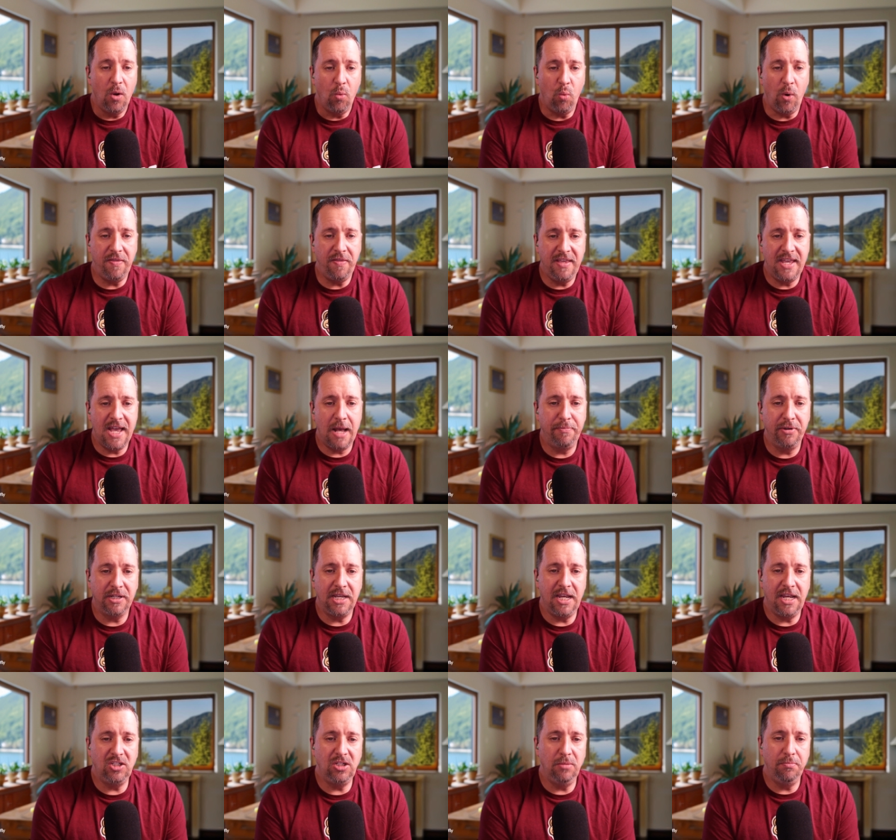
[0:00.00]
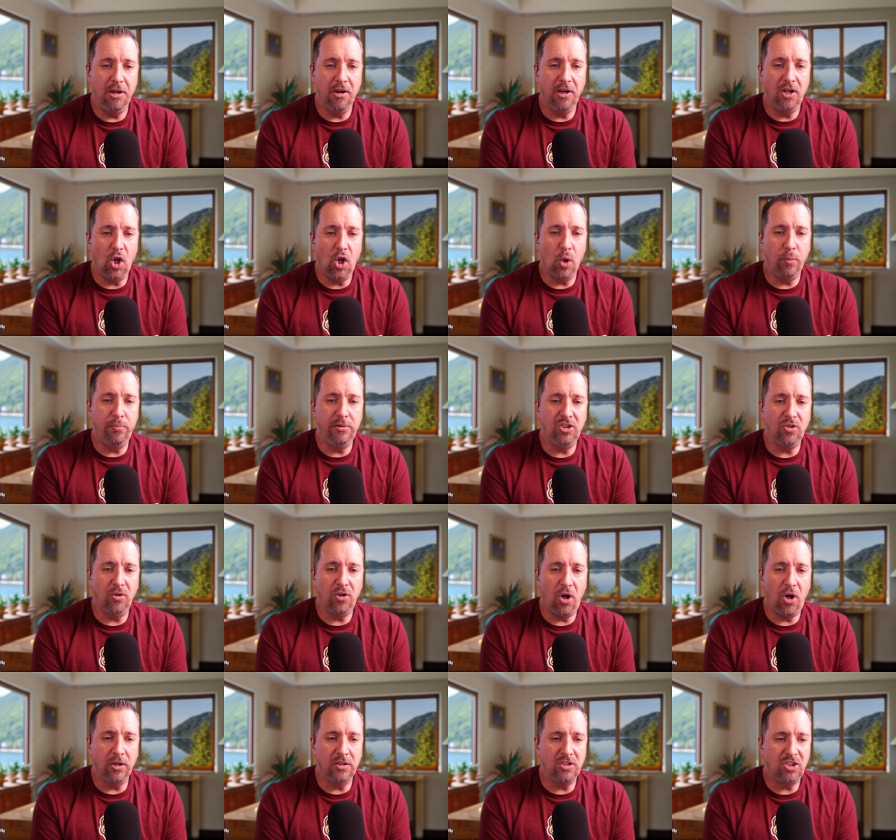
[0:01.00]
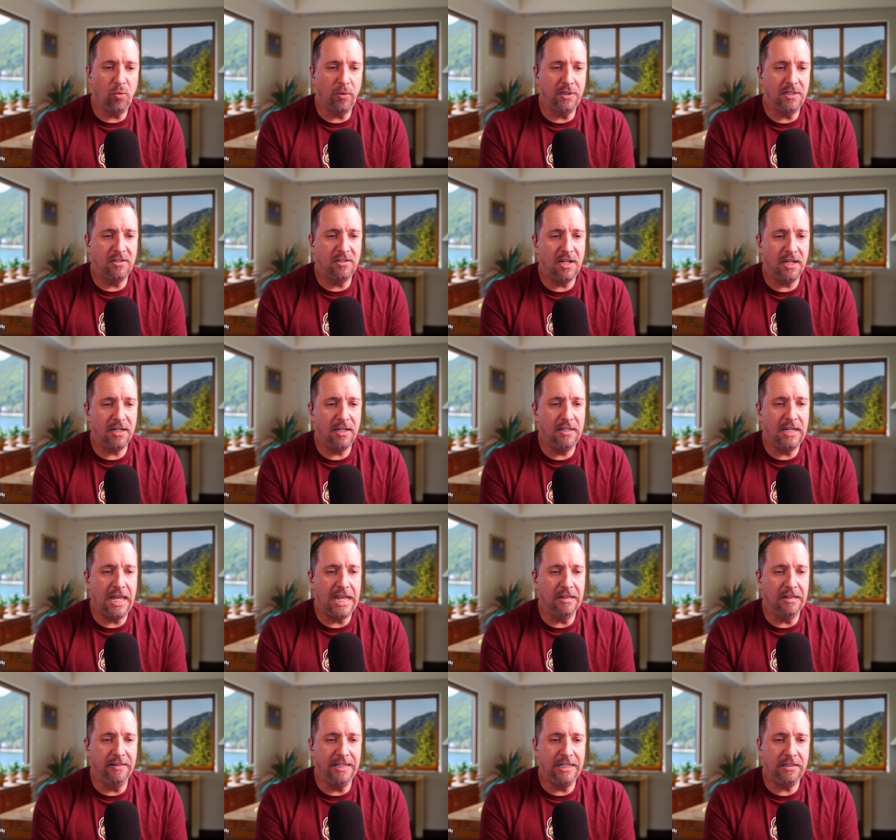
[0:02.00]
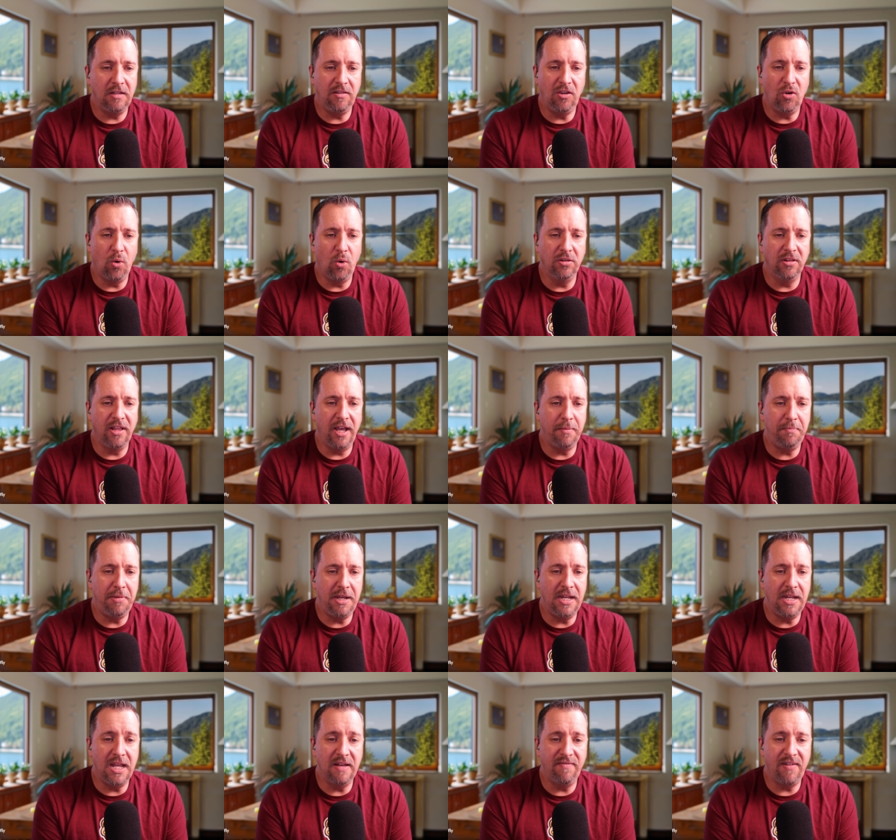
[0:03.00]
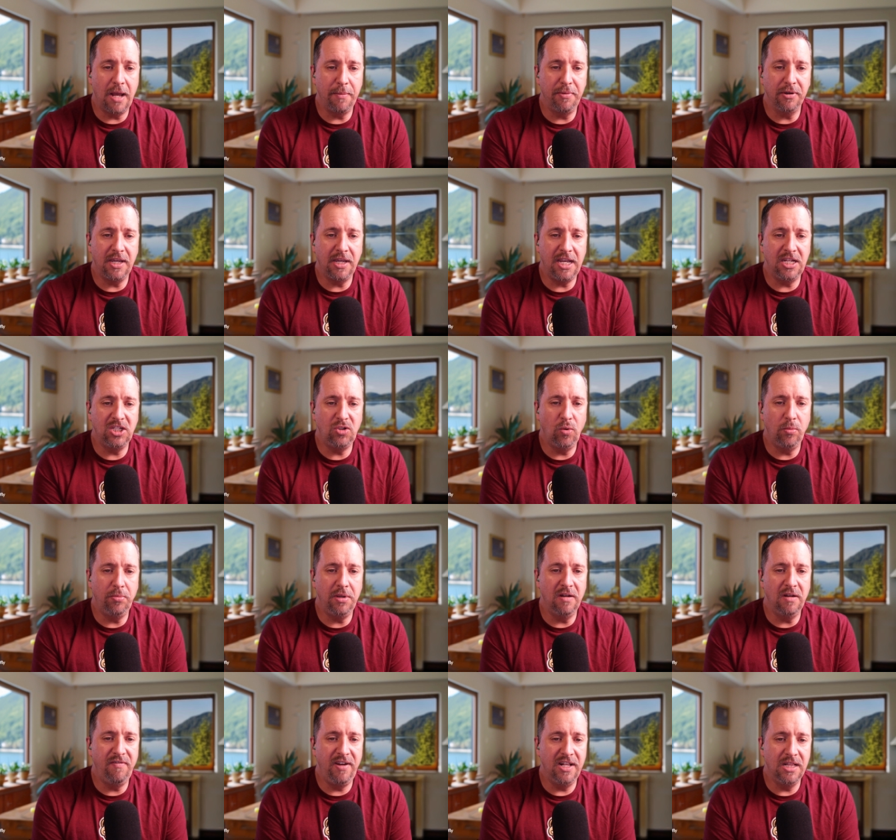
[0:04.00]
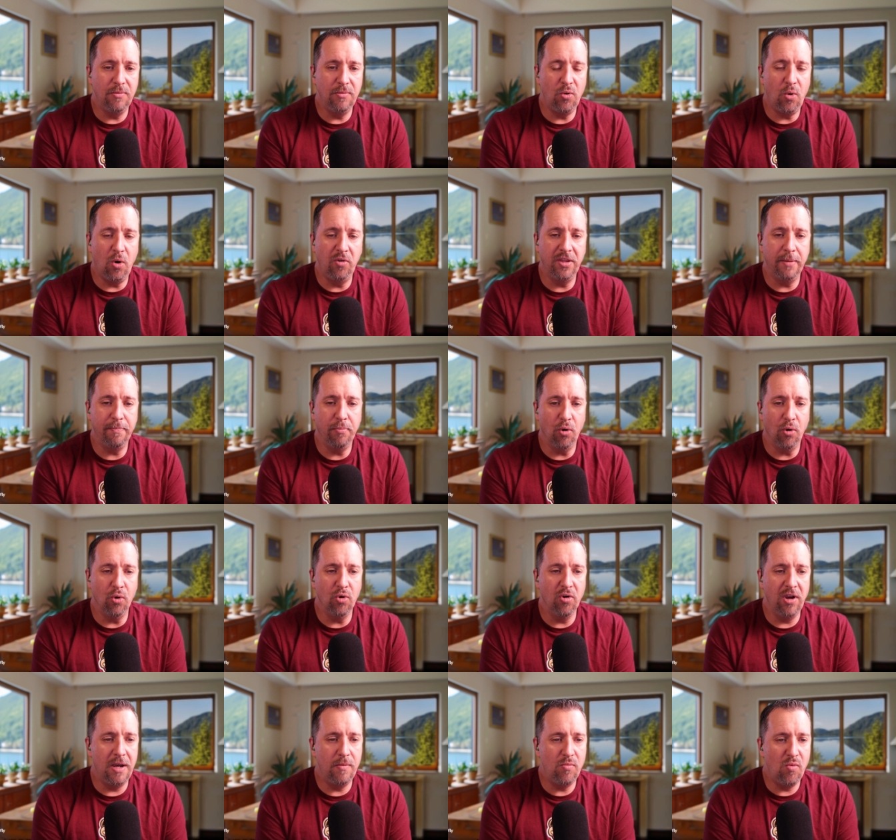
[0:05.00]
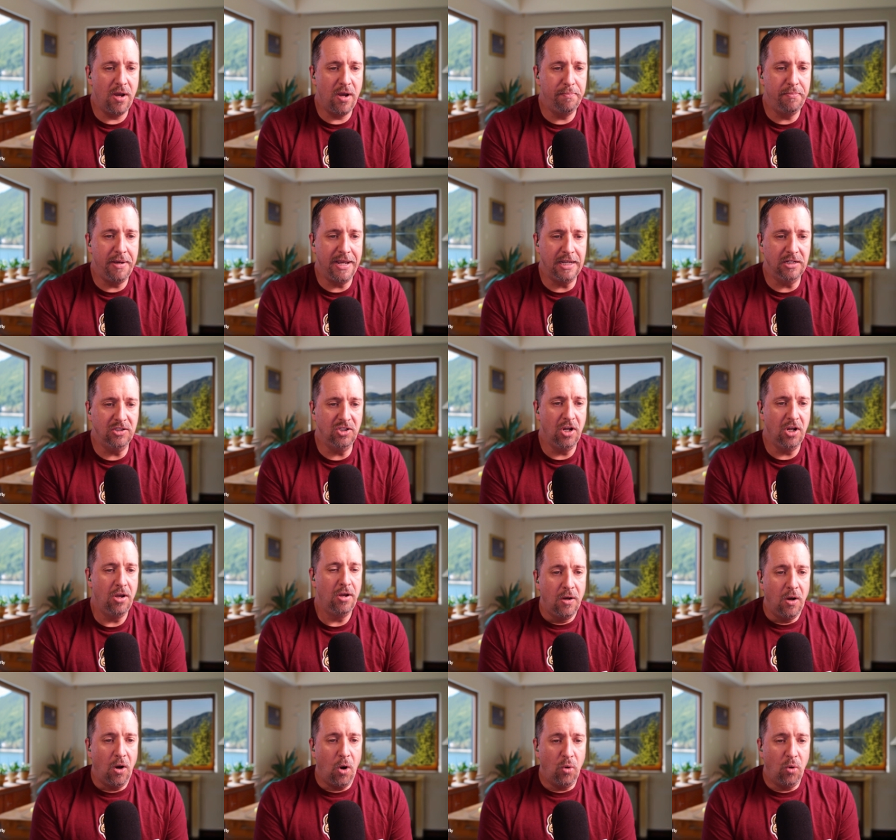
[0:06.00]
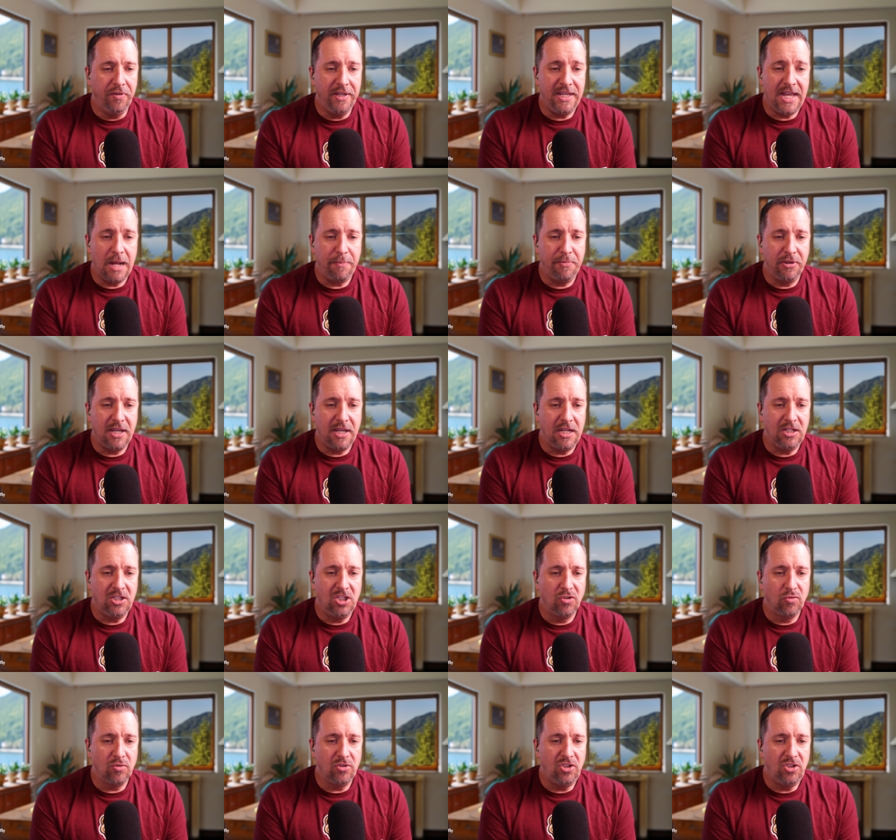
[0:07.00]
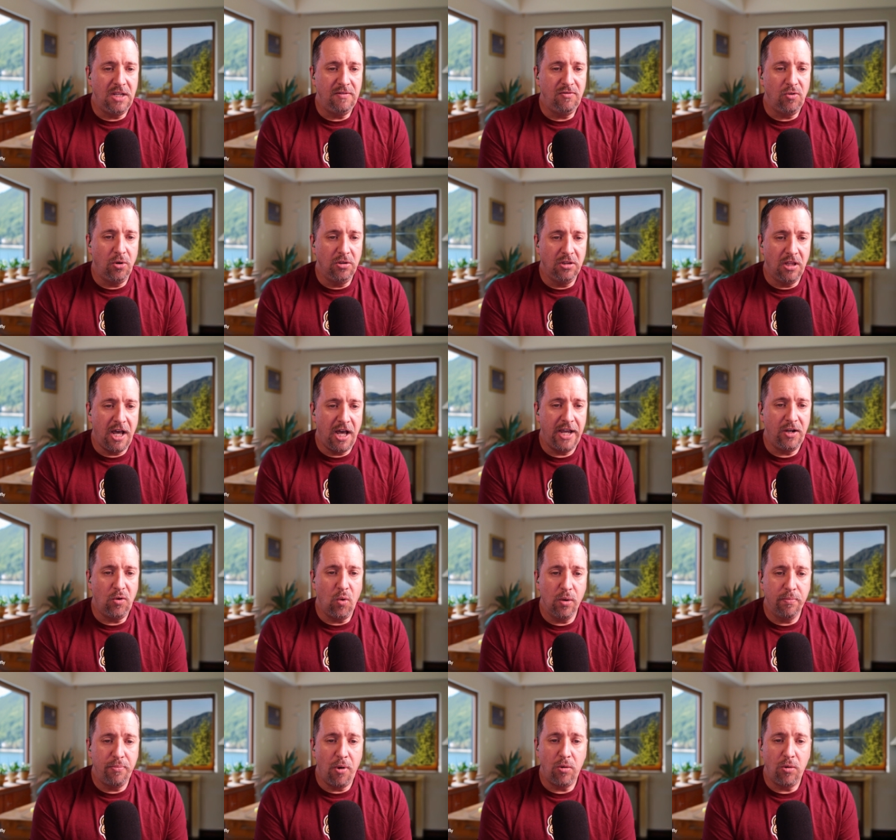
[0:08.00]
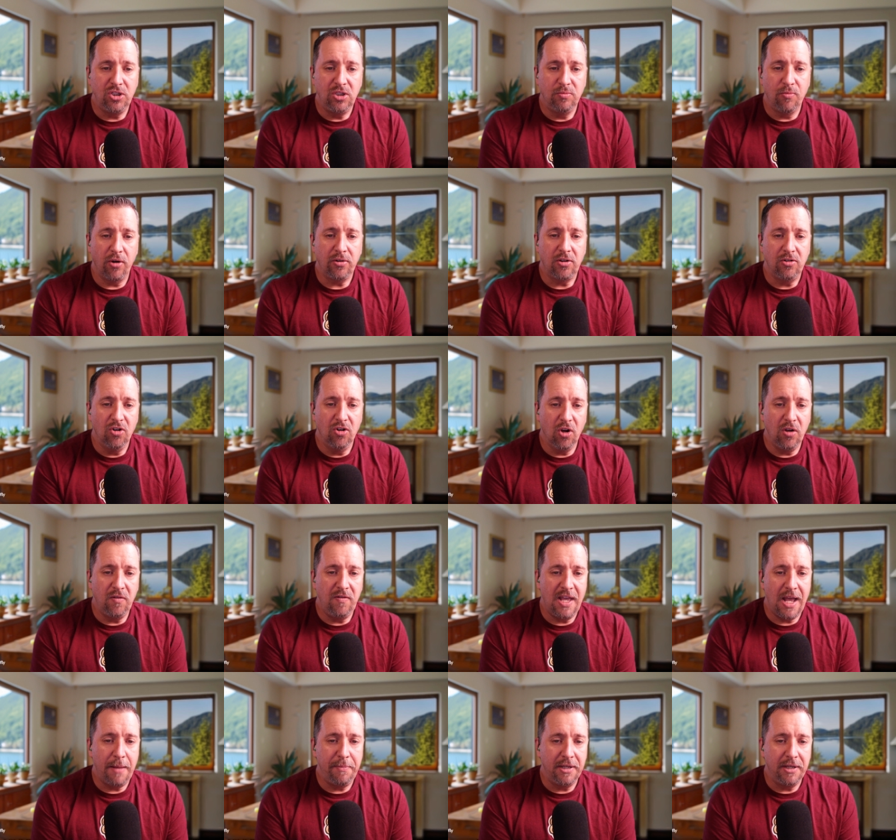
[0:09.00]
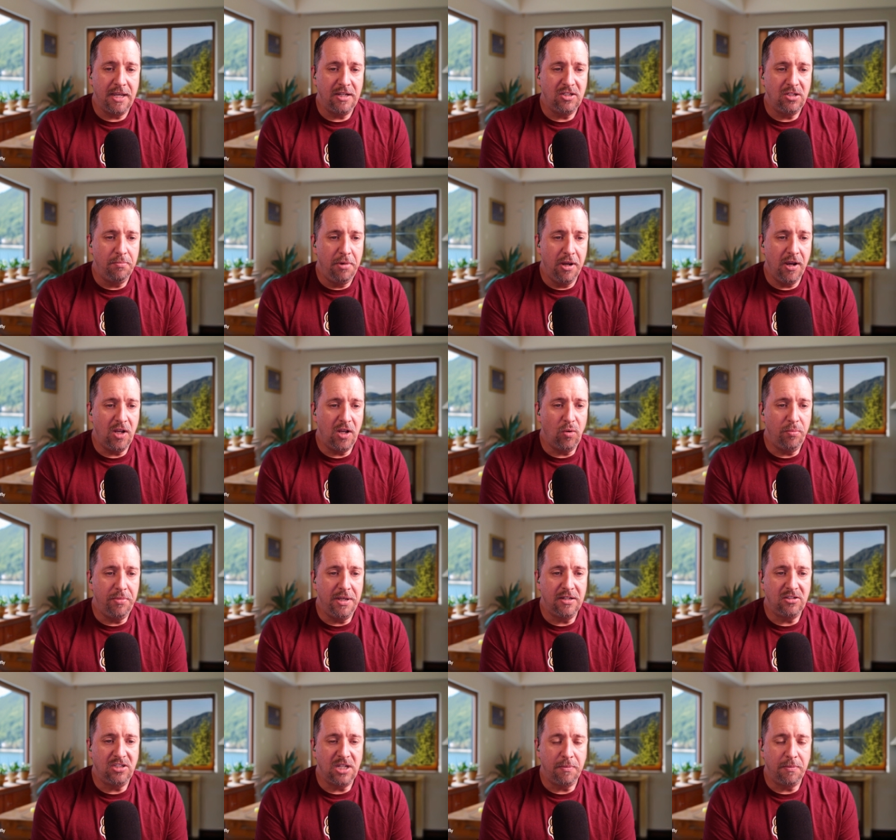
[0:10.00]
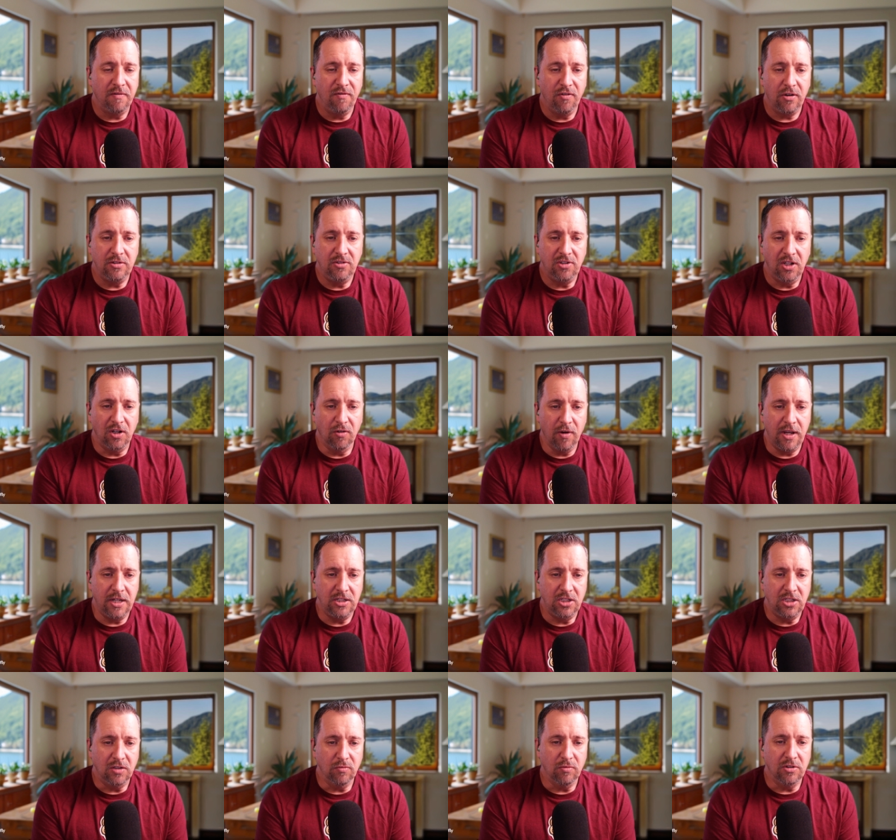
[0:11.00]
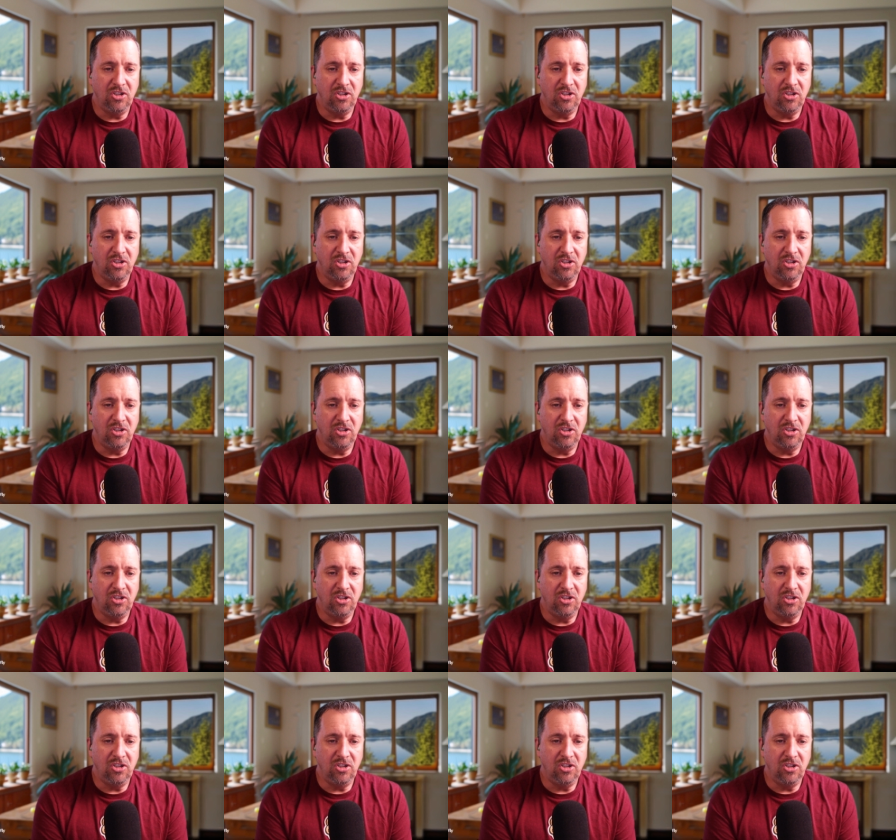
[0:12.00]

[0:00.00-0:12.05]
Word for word: When the application period opens on August 22nd, a link to the online PDF application will be available on the program webpage. Only applications received online or postmarked during the application period will be accepted for consideration.